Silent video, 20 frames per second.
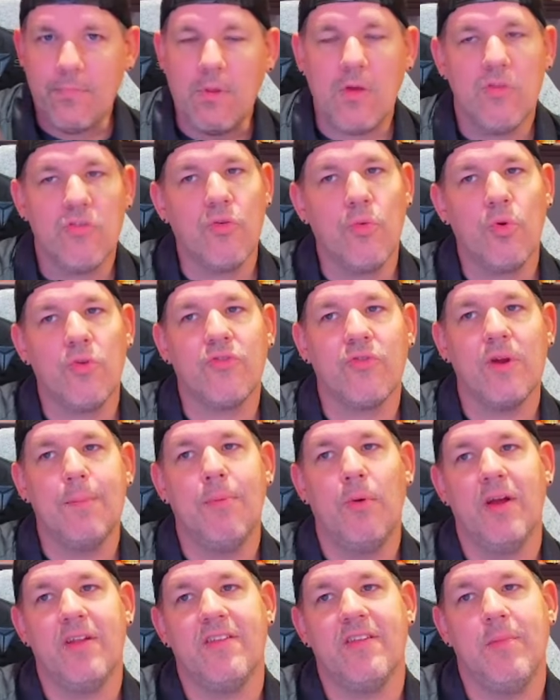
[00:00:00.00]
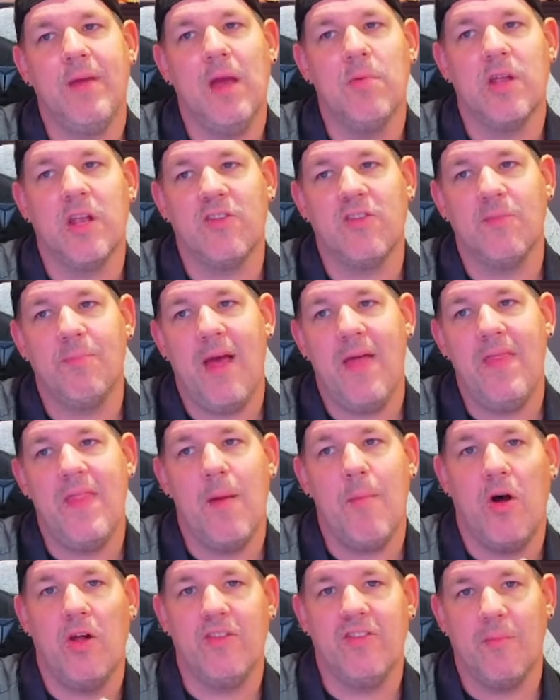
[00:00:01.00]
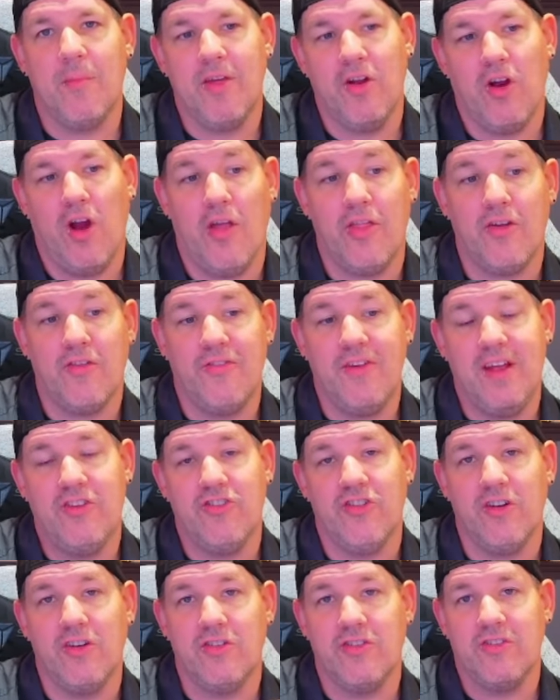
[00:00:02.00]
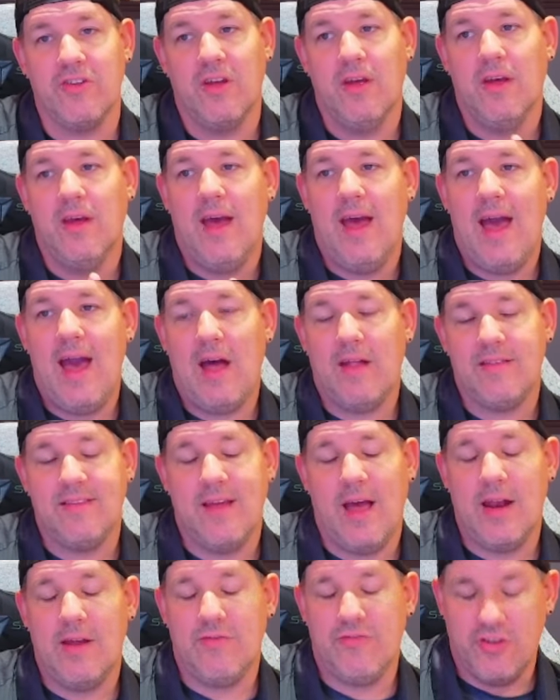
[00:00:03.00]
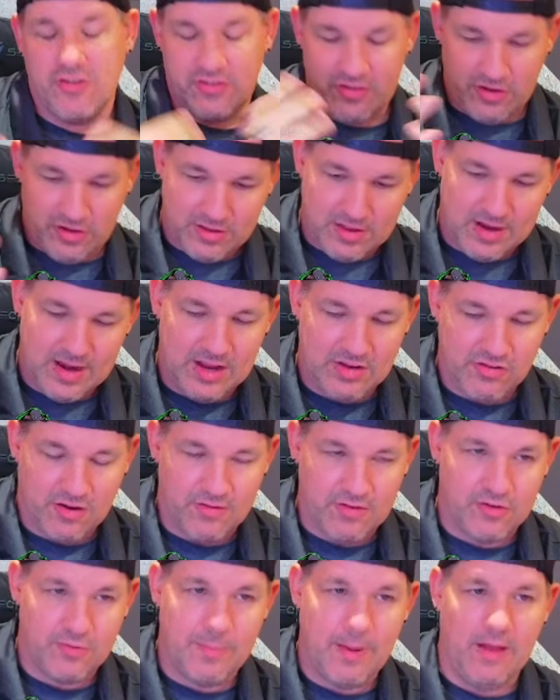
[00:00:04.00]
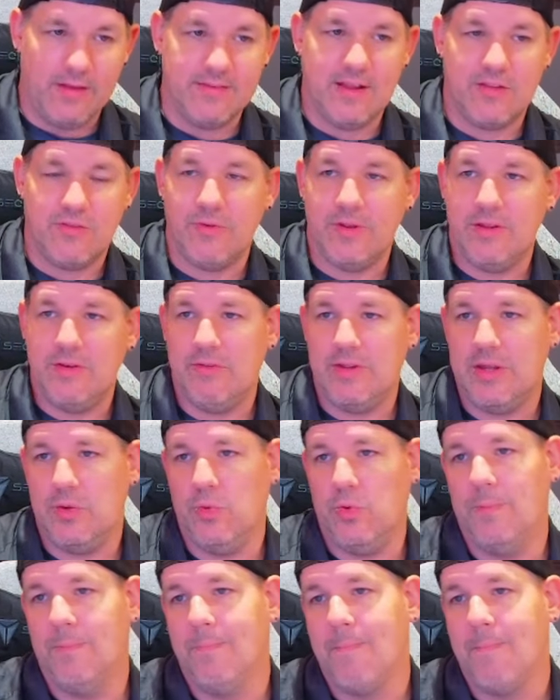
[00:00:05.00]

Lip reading: sorcery points to be able to spend them on some of your other features outside of just the nature of your spells. That's really, really cool.